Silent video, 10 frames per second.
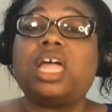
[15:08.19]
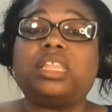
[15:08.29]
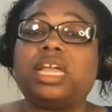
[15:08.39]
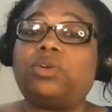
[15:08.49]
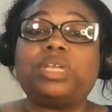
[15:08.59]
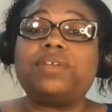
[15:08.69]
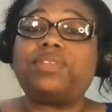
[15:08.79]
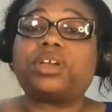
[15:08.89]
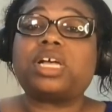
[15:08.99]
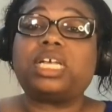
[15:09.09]
They don't give
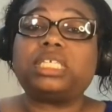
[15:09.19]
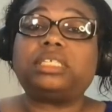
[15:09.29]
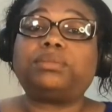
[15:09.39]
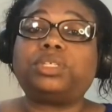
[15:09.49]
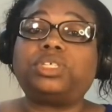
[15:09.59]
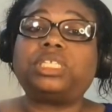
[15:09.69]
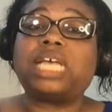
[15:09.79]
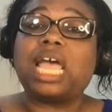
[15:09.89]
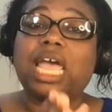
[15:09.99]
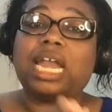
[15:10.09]
their customers
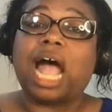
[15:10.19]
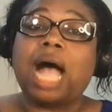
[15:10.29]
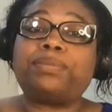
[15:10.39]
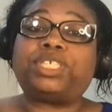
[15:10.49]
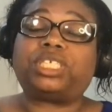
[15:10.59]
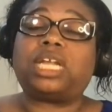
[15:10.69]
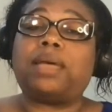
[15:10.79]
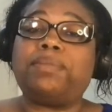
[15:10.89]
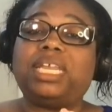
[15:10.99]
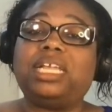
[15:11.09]
an option,
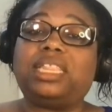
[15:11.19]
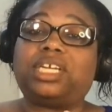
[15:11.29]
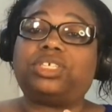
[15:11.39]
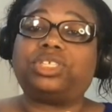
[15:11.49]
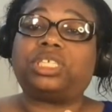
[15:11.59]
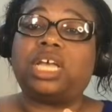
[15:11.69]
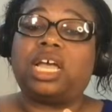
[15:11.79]
meaning there's